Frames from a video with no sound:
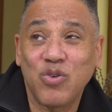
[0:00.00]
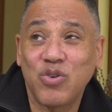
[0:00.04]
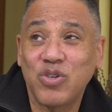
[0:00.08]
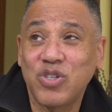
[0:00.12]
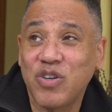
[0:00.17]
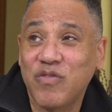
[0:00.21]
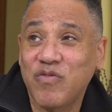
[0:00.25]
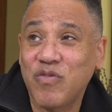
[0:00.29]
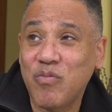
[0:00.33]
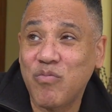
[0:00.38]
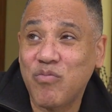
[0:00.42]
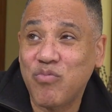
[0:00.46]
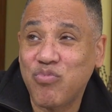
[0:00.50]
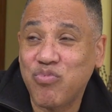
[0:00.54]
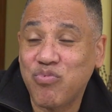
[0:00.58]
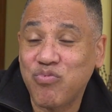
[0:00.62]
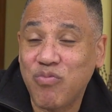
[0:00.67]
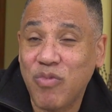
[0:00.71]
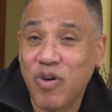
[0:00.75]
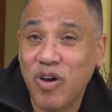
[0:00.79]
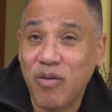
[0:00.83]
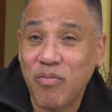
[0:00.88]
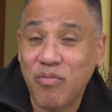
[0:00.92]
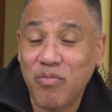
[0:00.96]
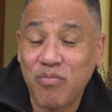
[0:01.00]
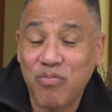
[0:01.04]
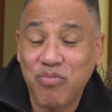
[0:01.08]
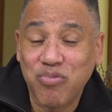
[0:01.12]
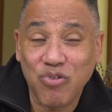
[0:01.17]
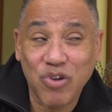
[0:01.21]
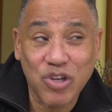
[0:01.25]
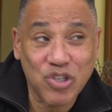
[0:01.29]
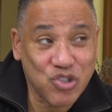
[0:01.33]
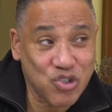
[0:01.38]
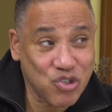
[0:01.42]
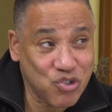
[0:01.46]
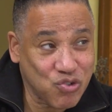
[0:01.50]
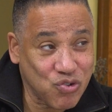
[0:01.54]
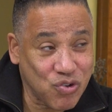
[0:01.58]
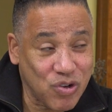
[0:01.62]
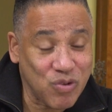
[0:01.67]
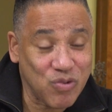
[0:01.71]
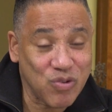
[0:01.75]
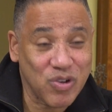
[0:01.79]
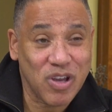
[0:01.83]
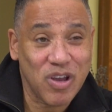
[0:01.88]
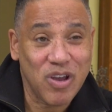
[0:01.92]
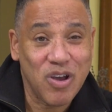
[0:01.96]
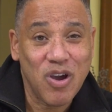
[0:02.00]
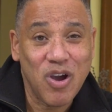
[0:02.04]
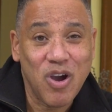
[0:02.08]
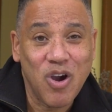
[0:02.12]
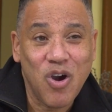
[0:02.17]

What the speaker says: or a different brush stroke,